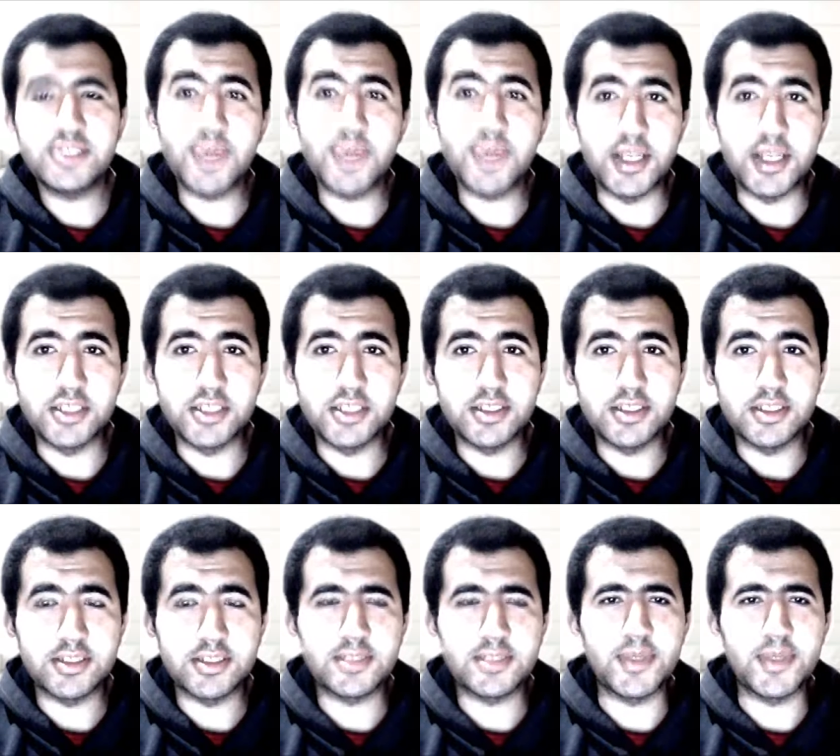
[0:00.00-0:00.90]
this is
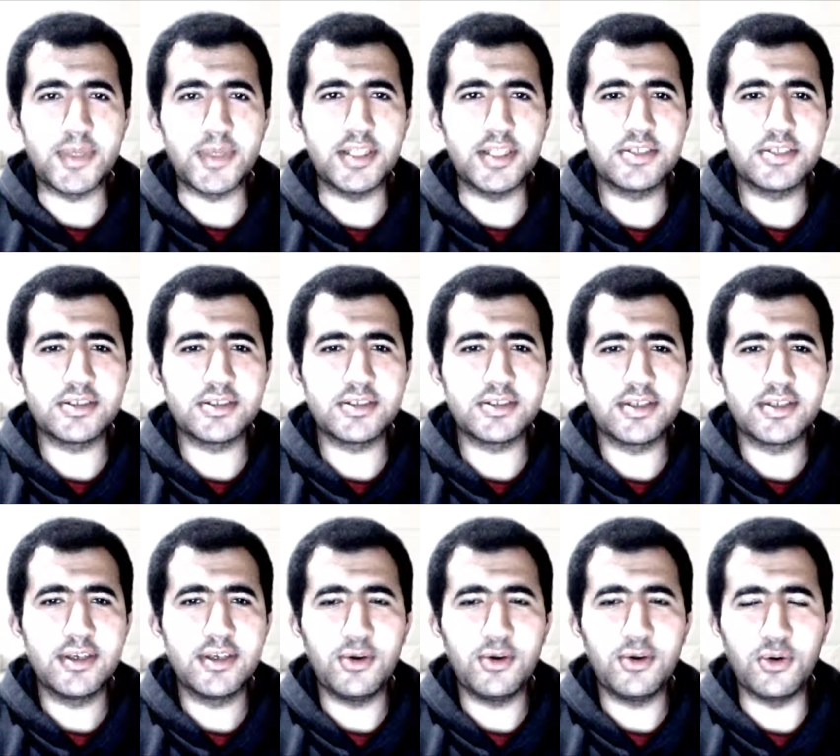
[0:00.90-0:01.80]
Spanish,
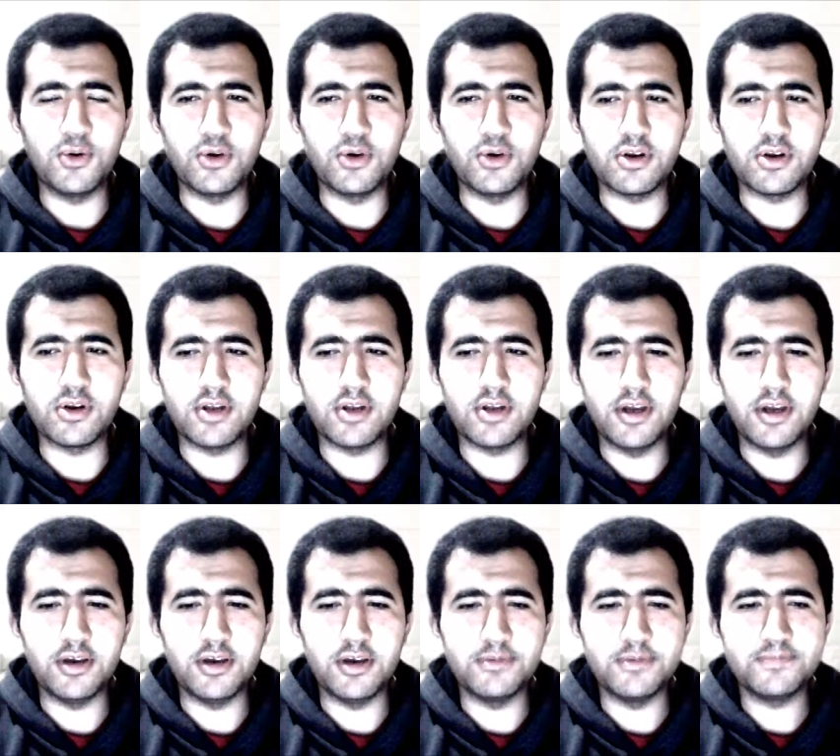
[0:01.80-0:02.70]
or
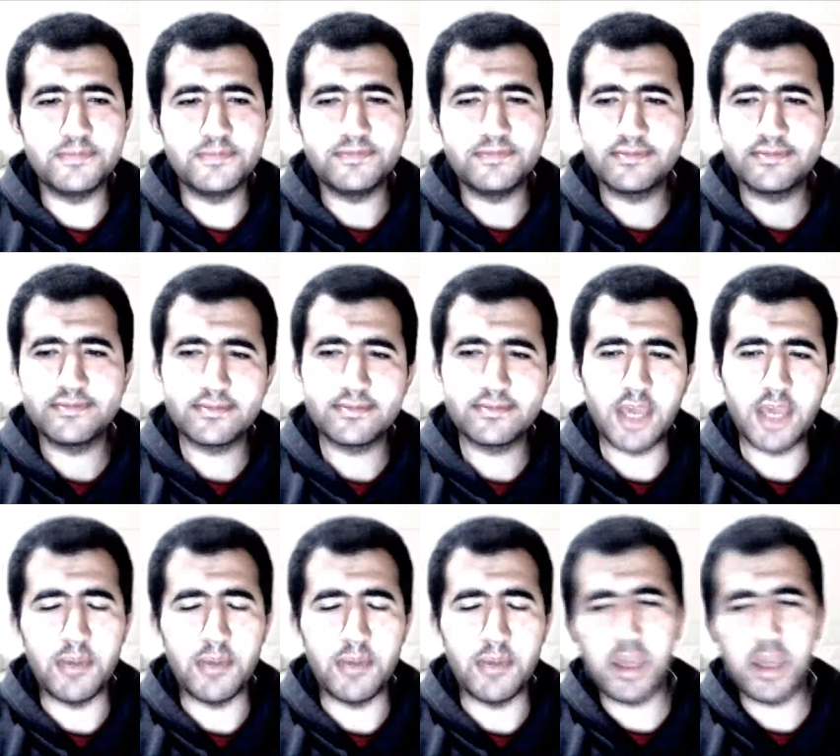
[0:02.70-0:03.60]
um,
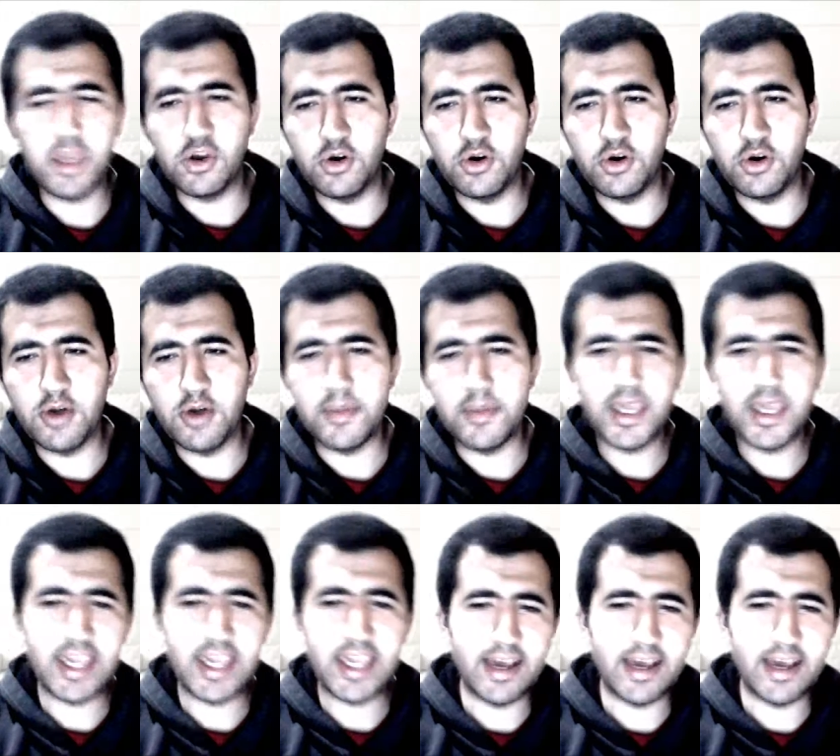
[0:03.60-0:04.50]
amigo,
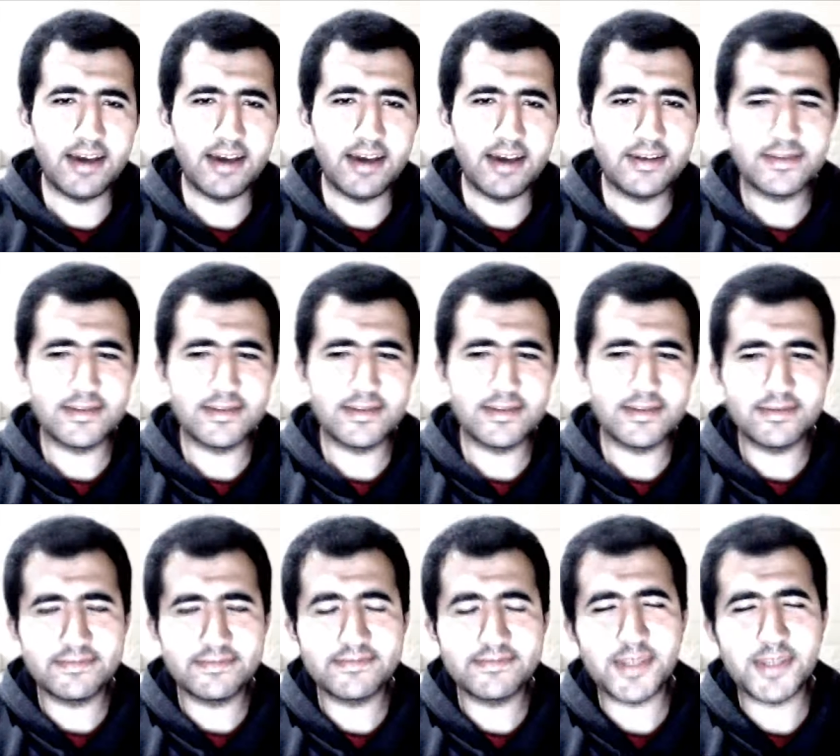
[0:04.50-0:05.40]
amiga,
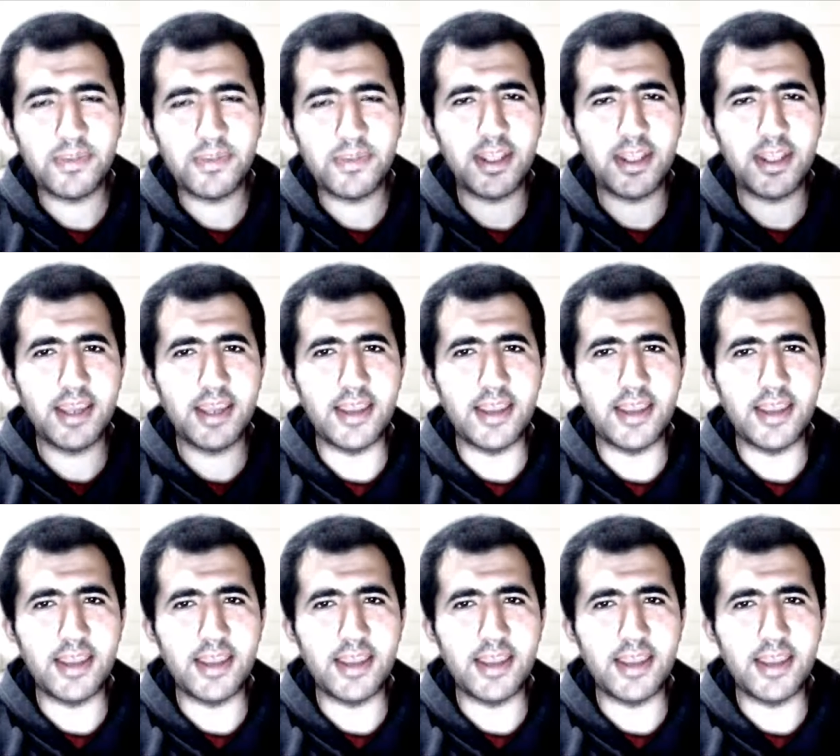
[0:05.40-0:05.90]
something like that.